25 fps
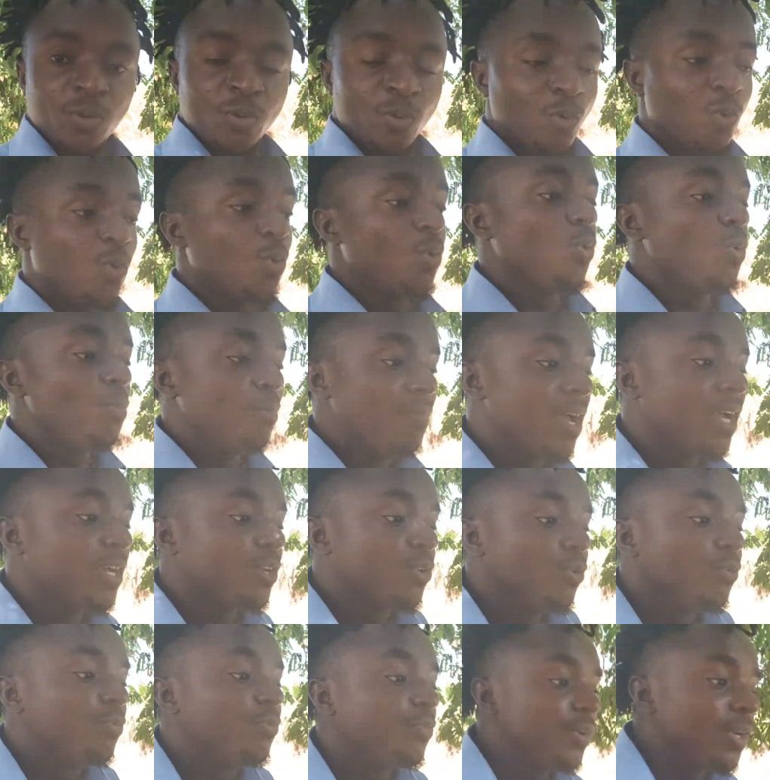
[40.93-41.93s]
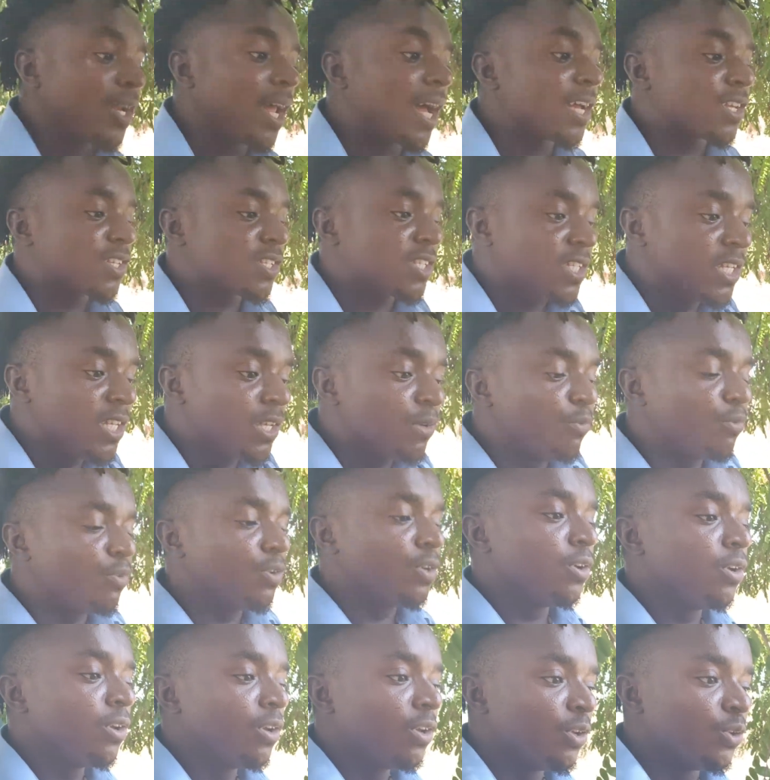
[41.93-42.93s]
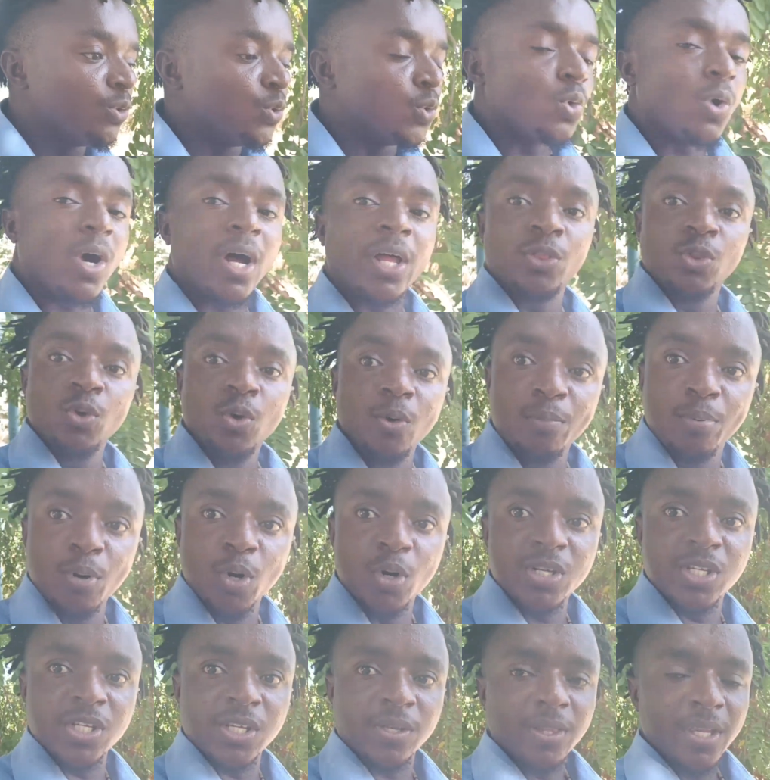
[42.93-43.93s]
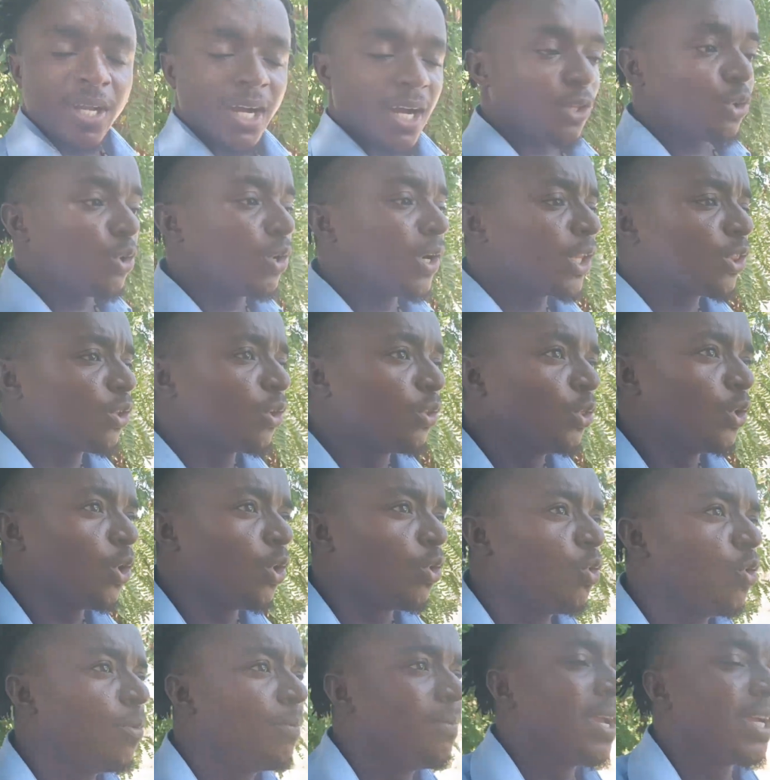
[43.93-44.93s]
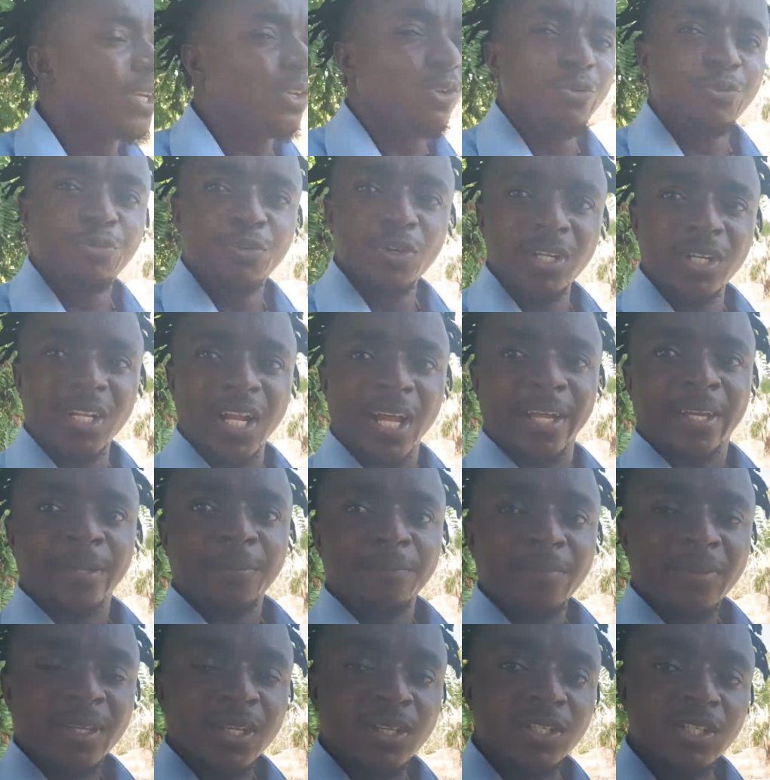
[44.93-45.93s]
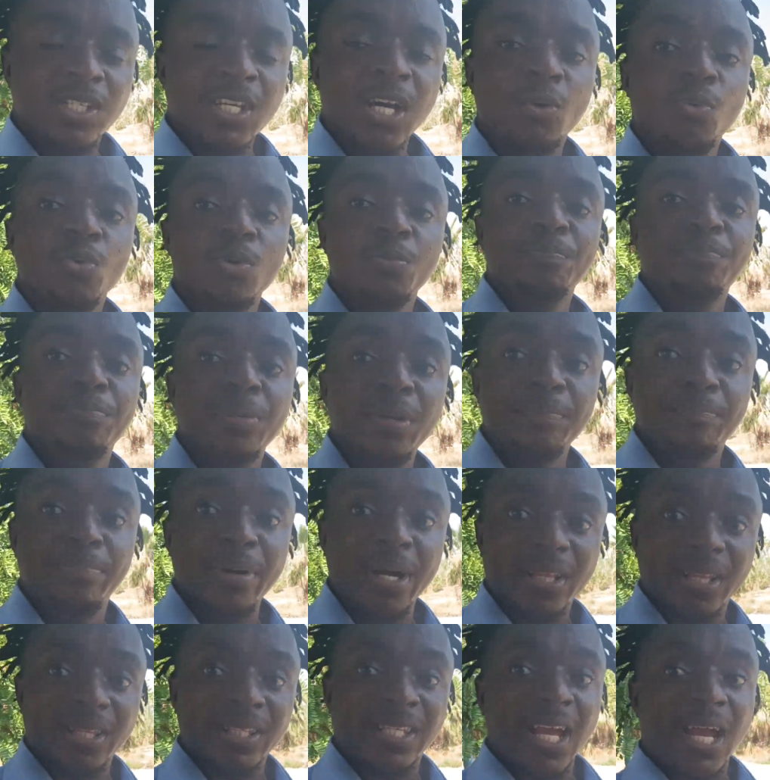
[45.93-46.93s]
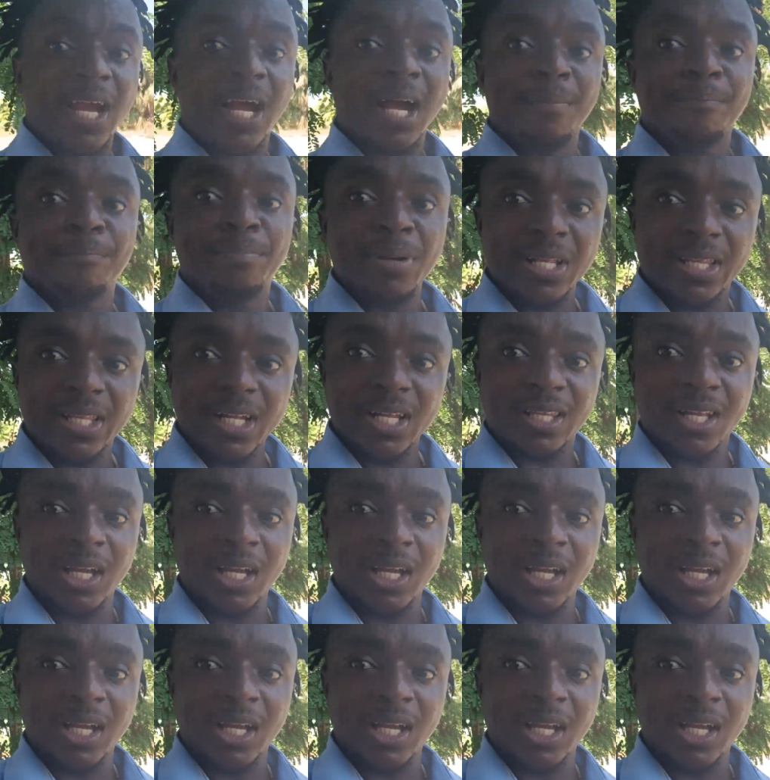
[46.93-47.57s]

who make you feel as if you are nobody. I don't get to know who make you feel like there will be bet they are better